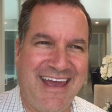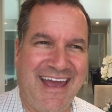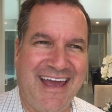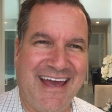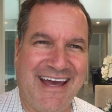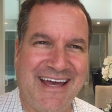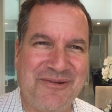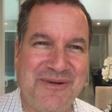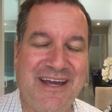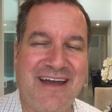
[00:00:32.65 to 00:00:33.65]
And
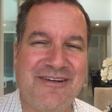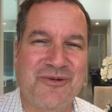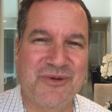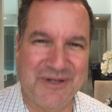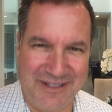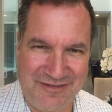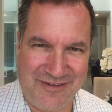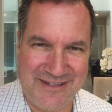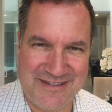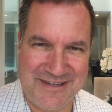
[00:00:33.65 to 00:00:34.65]
we had a really
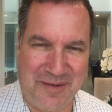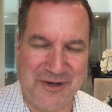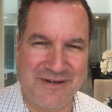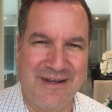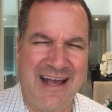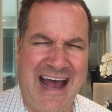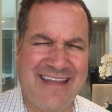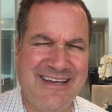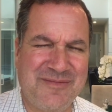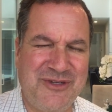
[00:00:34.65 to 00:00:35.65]
fun summer. I
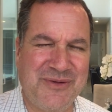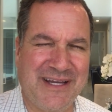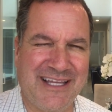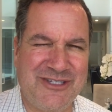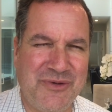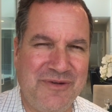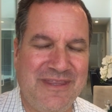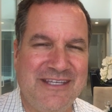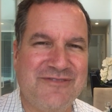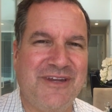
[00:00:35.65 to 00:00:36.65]
think I'm doing like two of
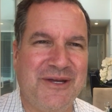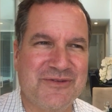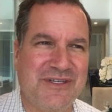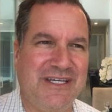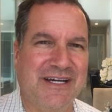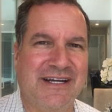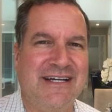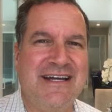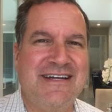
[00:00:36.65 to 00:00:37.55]
these videos a year.